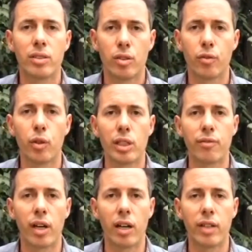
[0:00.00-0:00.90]
to
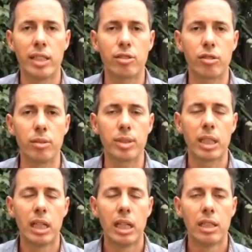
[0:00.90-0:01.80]
45 age groups.
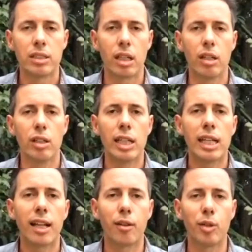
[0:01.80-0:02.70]
So in
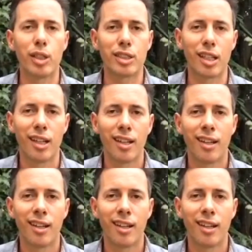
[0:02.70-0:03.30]
other words,